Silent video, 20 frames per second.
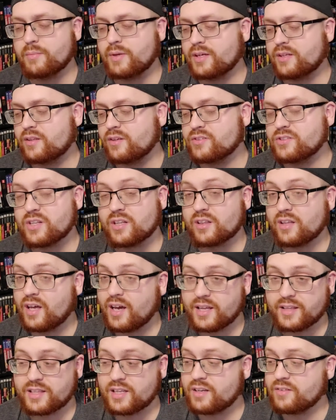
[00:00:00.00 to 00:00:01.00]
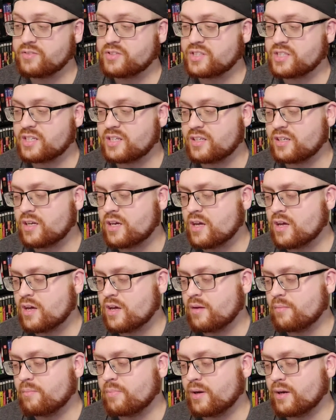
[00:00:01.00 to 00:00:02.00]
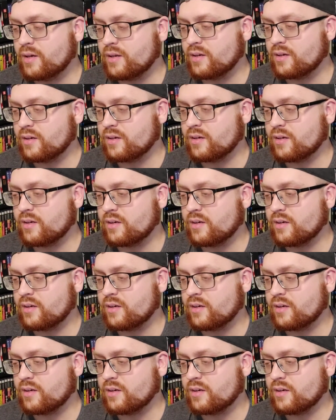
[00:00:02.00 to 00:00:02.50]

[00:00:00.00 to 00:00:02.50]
Like, there's a lot that I've seen, but